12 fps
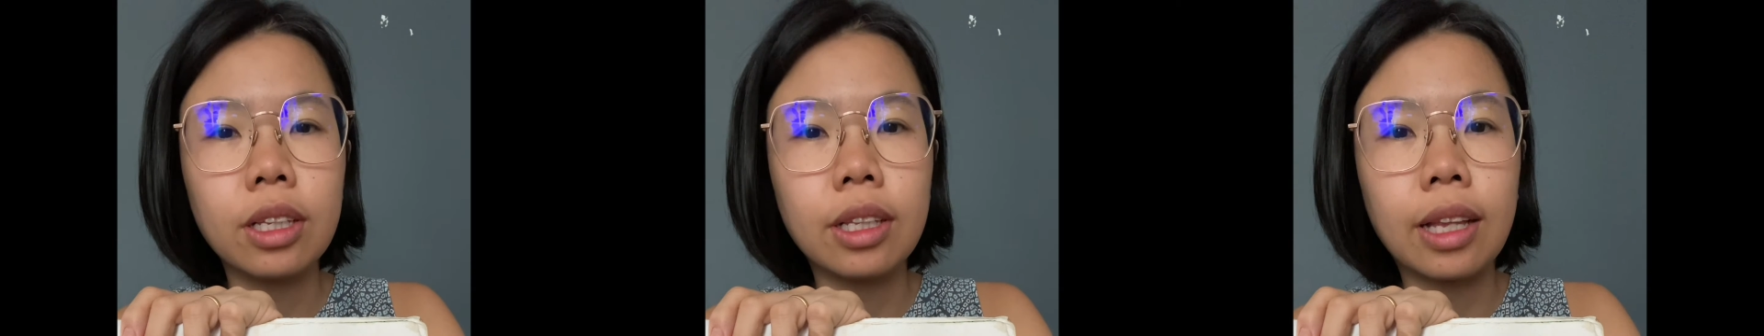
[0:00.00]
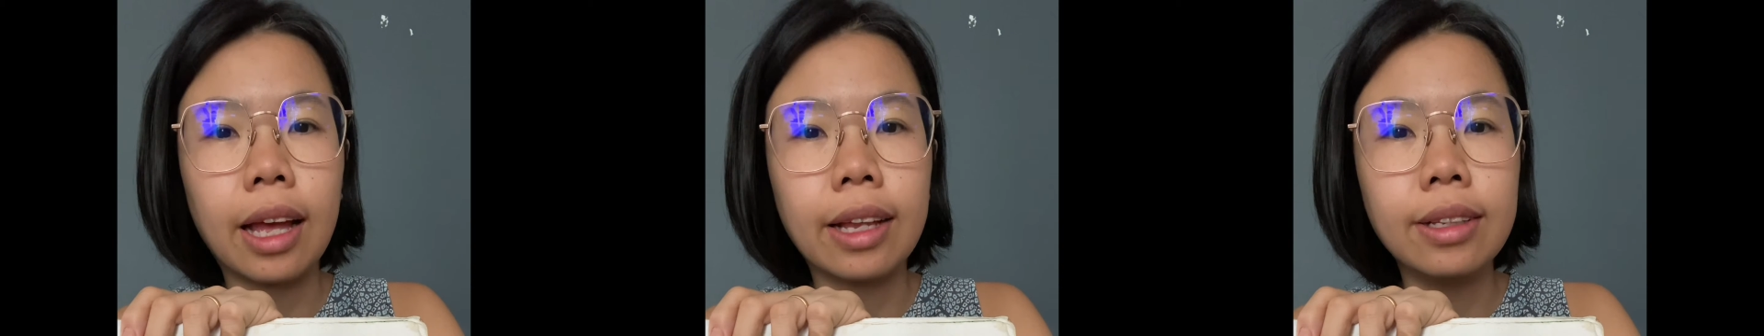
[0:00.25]

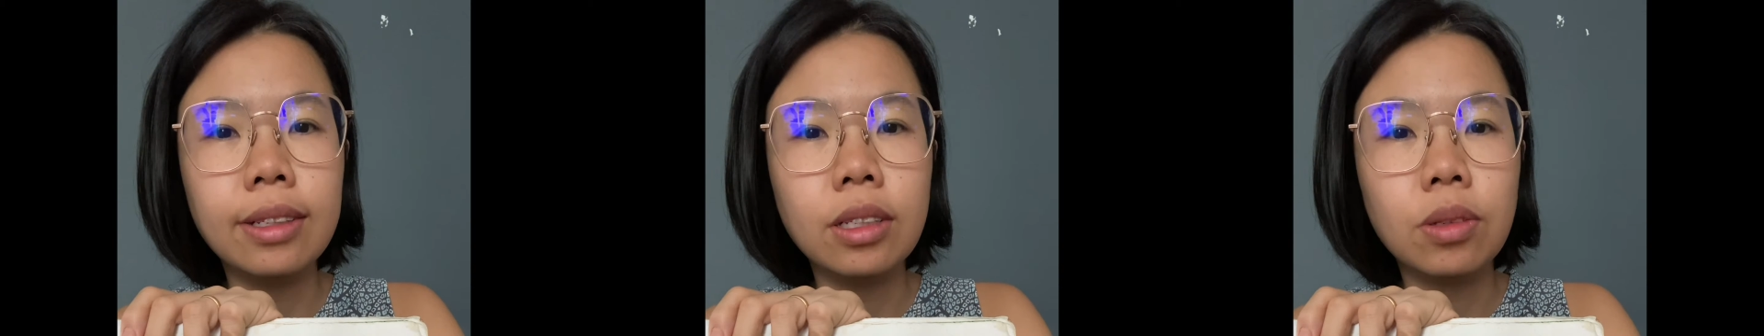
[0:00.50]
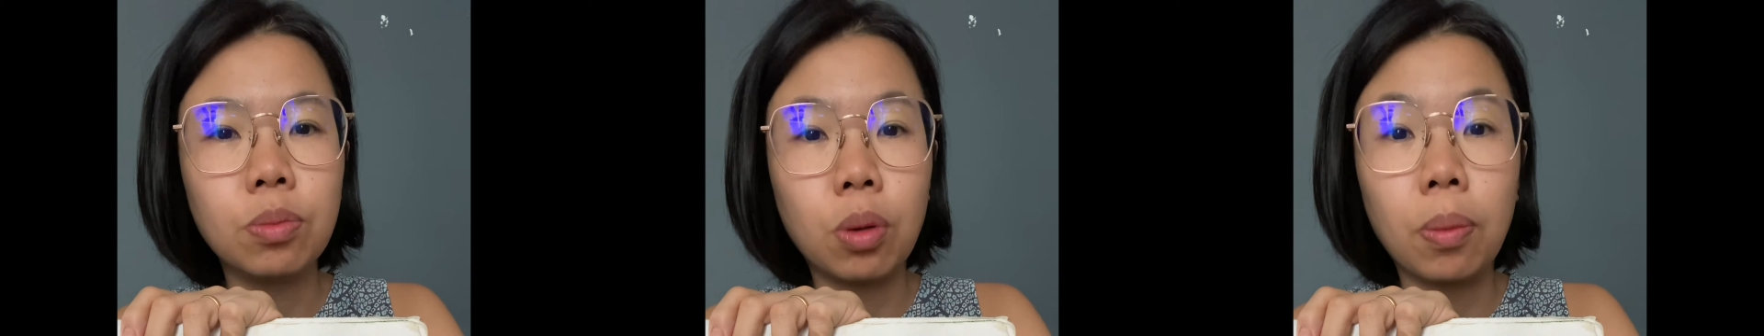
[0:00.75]
then
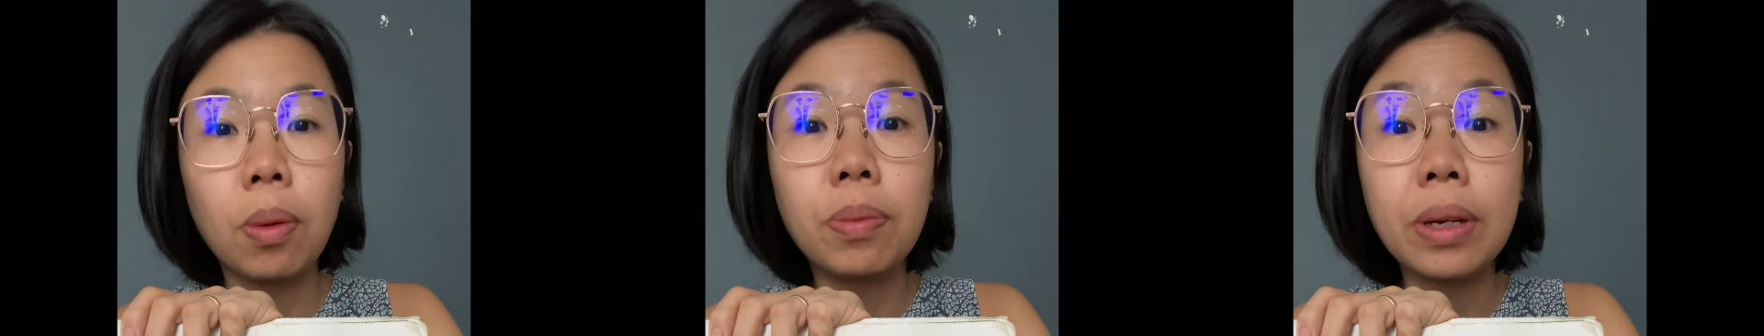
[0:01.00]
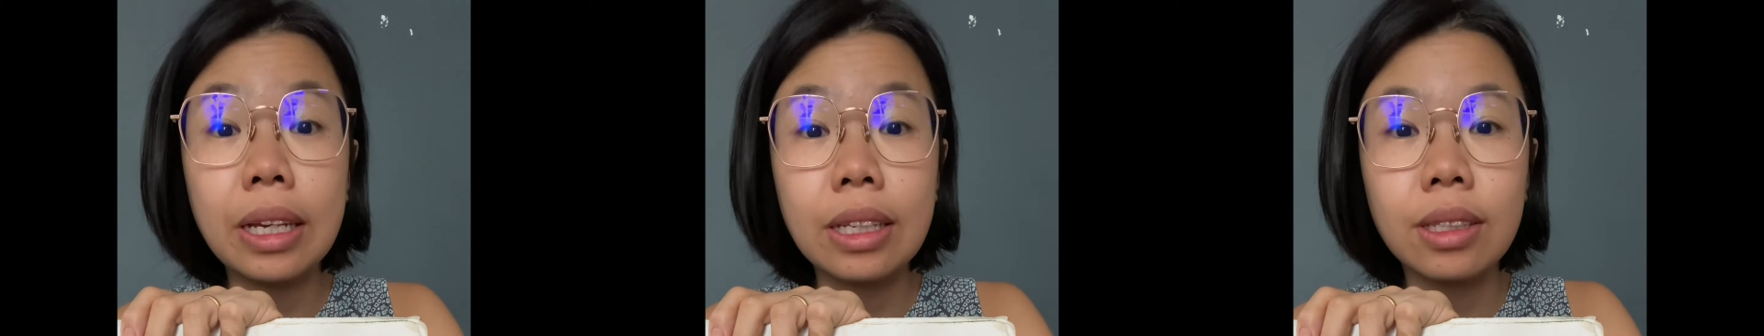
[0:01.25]

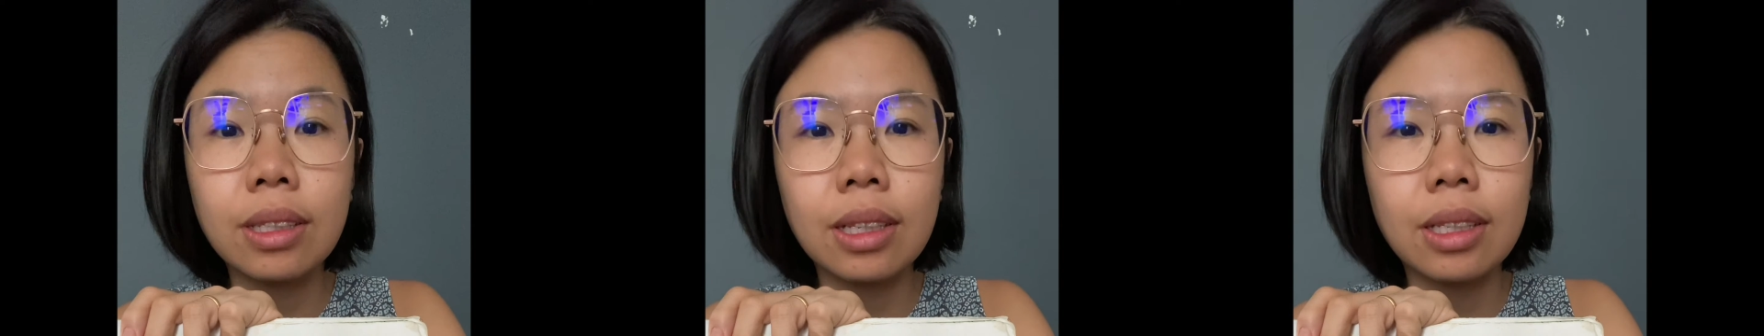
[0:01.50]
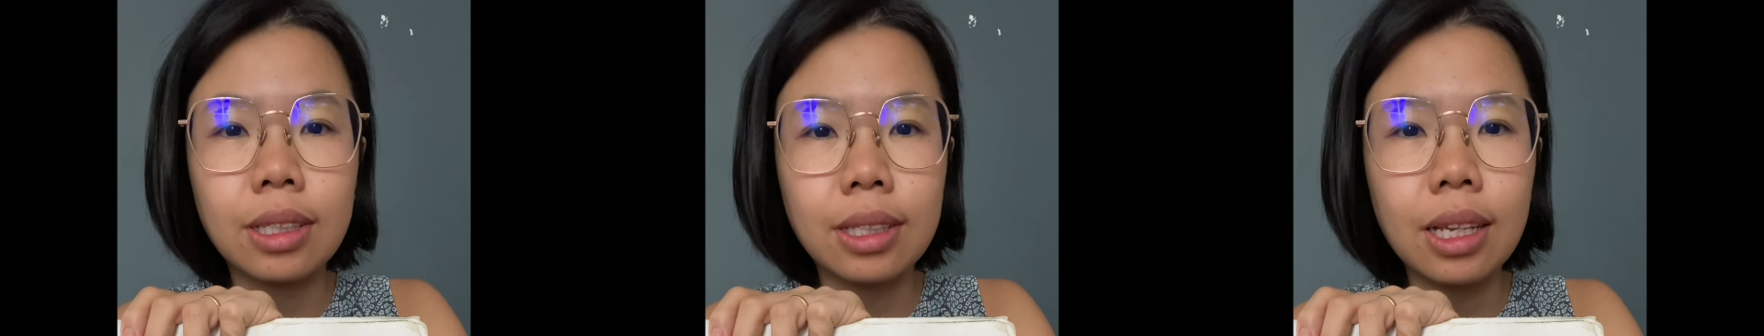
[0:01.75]
probably it's
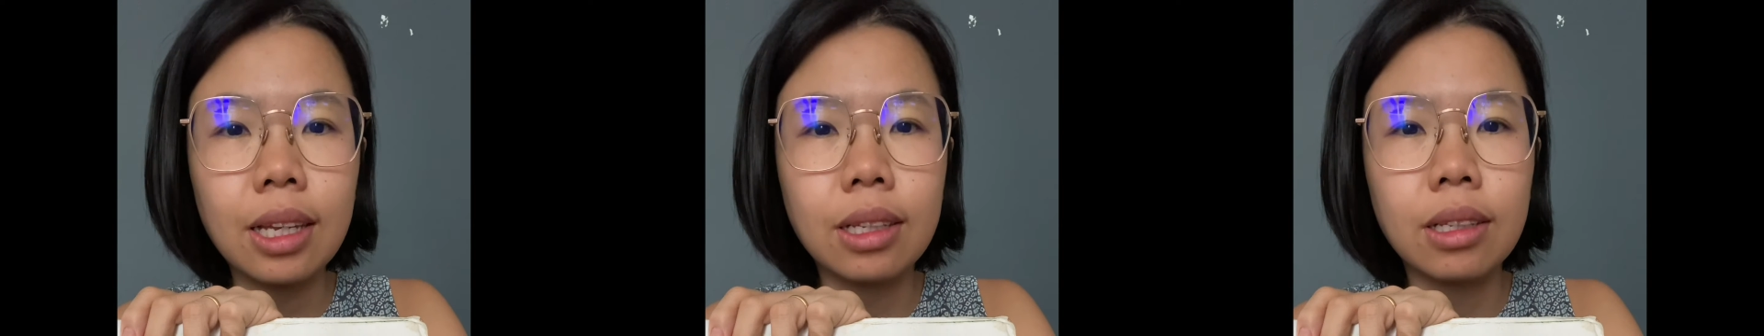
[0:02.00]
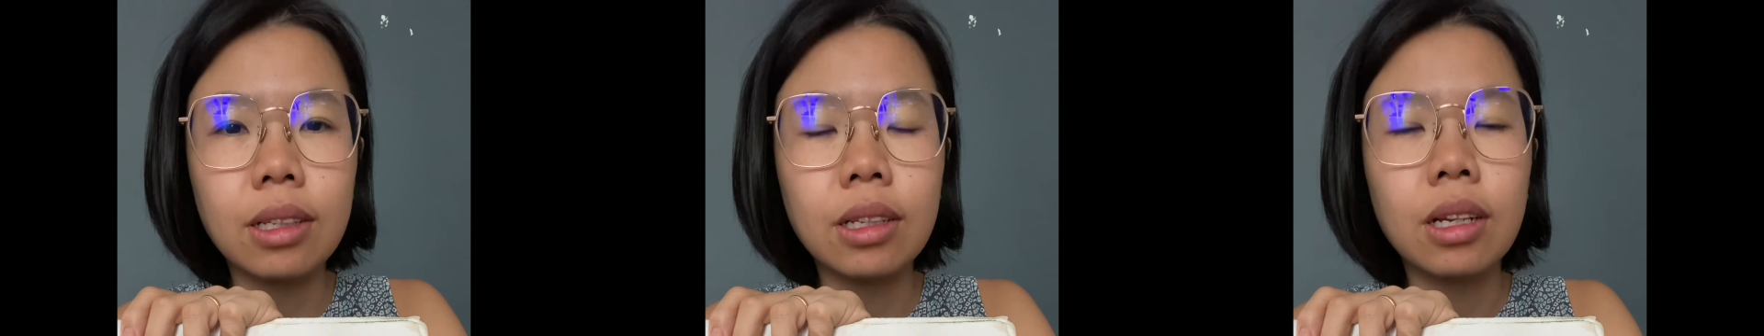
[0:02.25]
sin.